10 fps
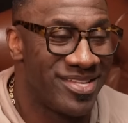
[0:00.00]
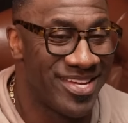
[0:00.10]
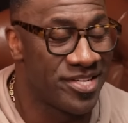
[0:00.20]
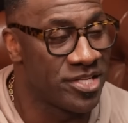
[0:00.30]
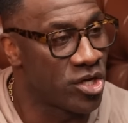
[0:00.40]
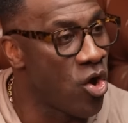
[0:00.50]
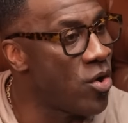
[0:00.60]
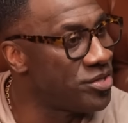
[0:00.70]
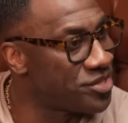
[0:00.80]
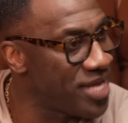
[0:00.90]
doesn't
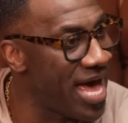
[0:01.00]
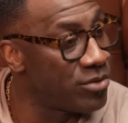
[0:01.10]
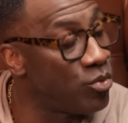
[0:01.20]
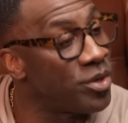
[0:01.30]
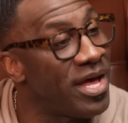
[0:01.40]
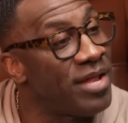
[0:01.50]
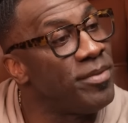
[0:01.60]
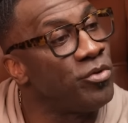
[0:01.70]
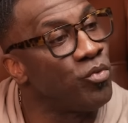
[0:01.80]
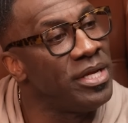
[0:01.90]
coincide with what I've
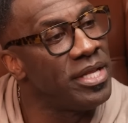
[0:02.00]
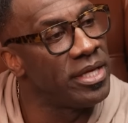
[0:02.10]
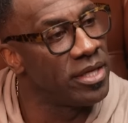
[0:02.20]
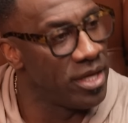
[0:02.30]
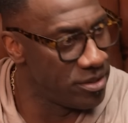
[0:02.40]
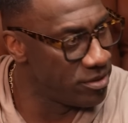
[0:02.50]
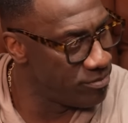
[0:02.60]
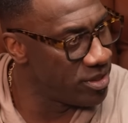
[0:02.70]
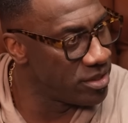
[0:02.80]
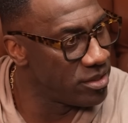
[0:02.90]
been reading in,
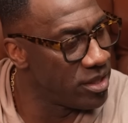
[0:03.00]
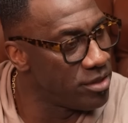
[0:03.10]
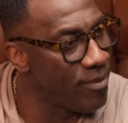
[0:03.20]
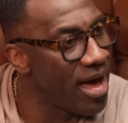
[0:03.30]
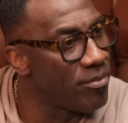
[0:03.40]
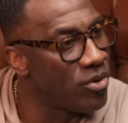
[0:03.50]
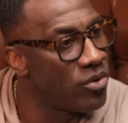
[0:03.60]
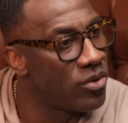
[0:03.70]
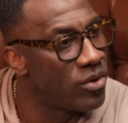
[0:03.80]
in, in the Bible.